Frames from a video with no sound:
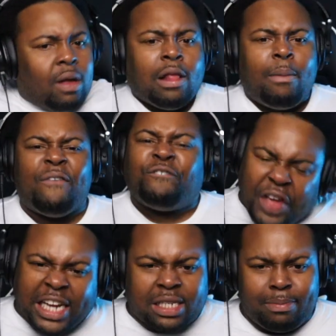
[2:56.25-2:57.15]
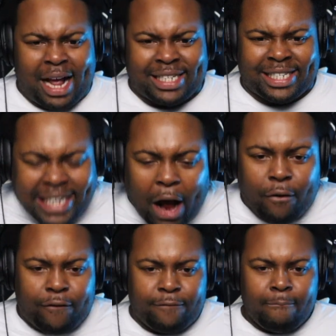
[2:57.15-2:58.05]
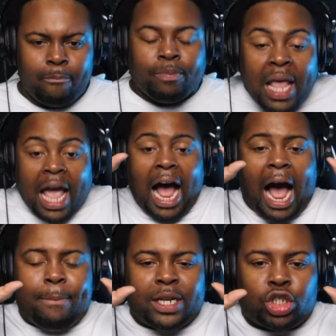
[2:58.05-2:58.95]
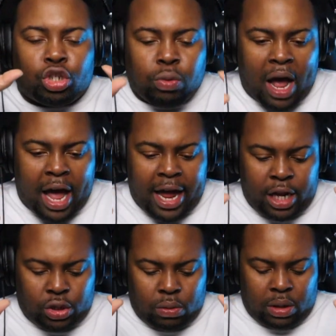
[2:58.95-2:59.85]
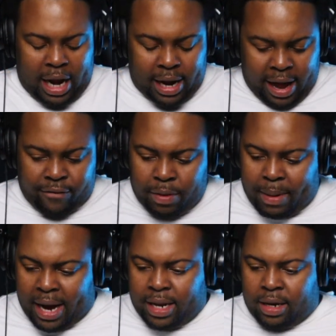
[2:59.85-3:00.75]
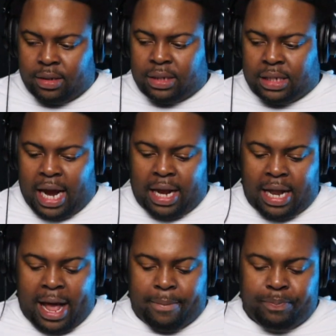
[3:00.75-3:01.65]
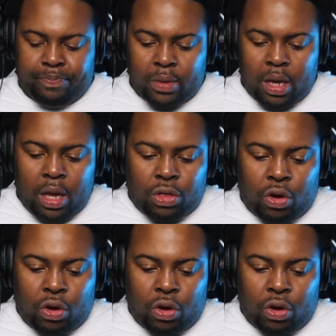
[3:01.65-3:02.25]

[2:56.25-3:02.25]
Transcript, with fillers: Let me fix myself. I've been trying to let everybody understand that the